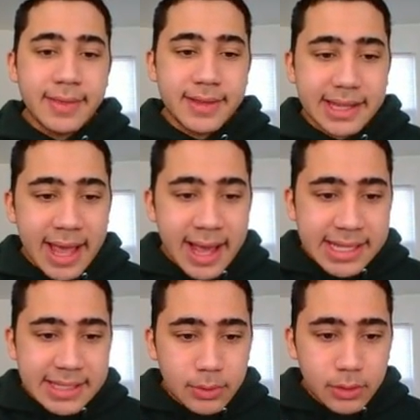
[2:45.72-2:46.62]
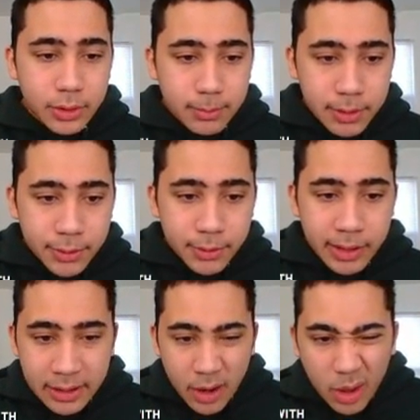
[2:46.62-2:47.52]
And this last blue
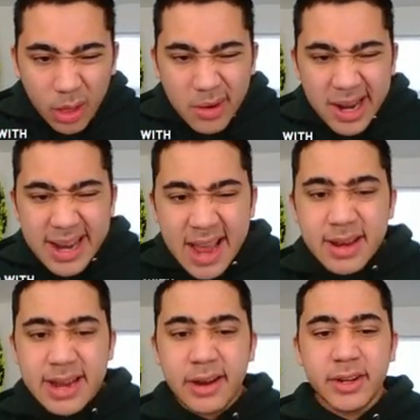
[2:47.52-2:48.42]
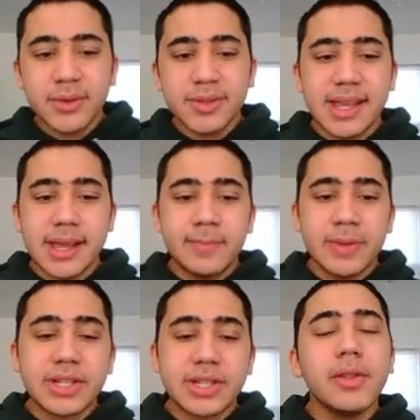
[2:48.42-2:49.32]
line all the way down here, and you'll see it,
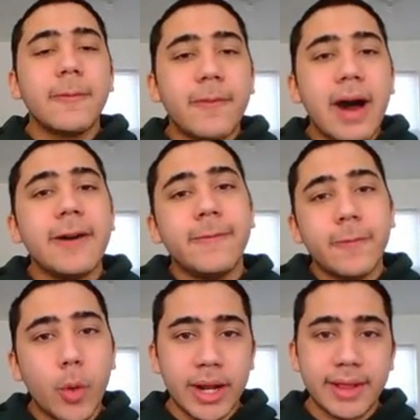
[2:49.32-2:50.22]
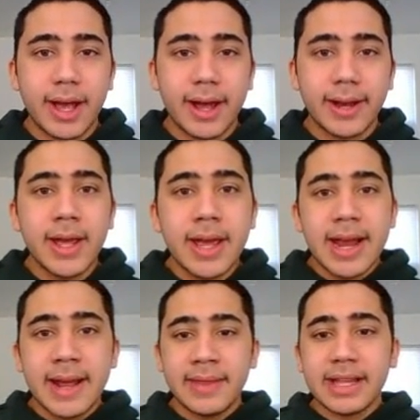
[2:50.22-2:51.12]
it's called the 540 line.
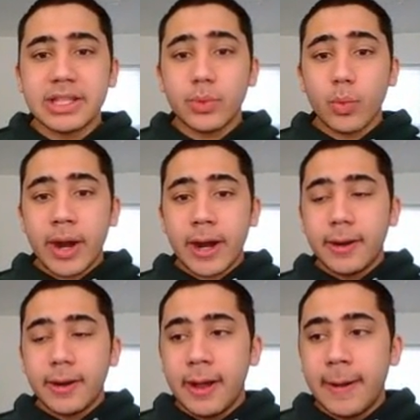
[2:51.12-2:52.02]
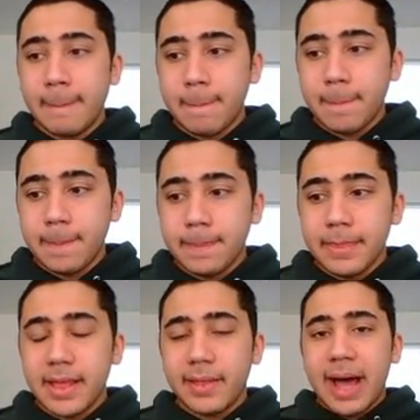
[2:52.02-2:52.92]
And that's where
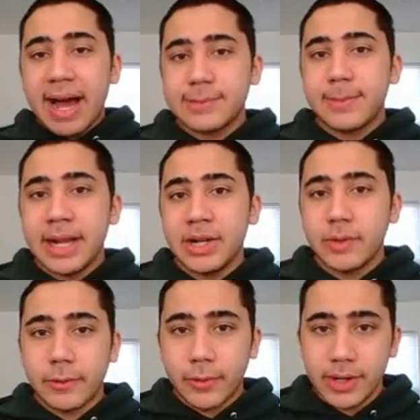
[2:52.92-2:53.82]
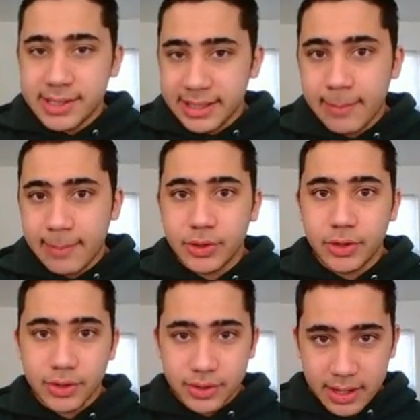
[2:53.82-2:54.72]
the last potential for freezing
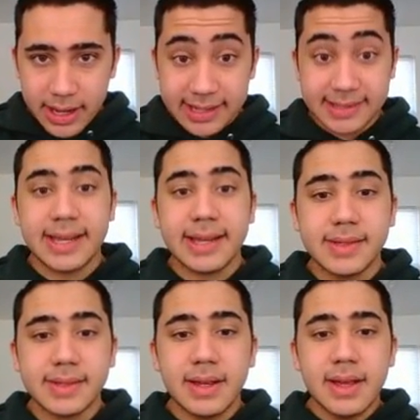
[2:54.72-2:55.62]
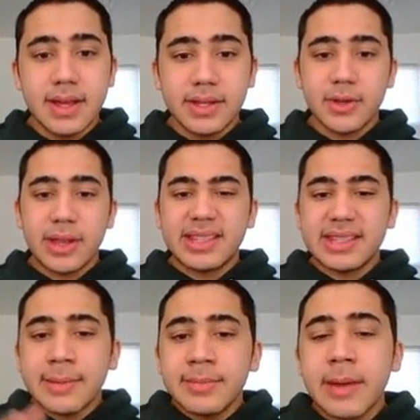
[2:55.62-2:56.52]
temperatures exists. So
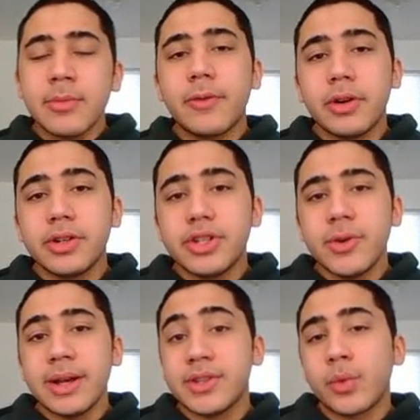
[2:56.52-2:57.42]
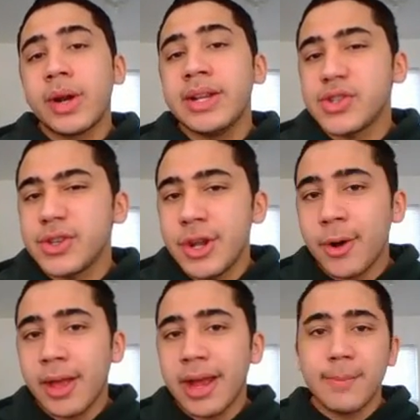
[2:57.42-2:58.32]
that's sometimes referred to as the
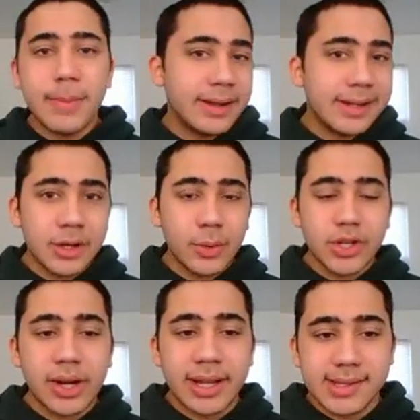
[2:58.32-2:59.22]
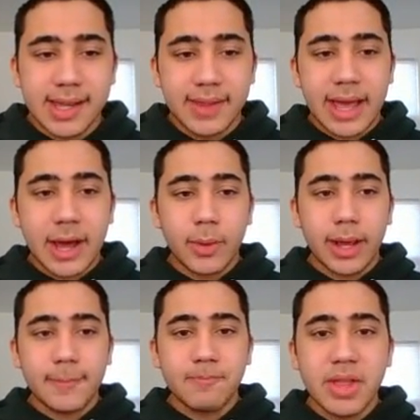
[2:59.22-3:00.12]
rain-snow line, but it doesn't always translate that way.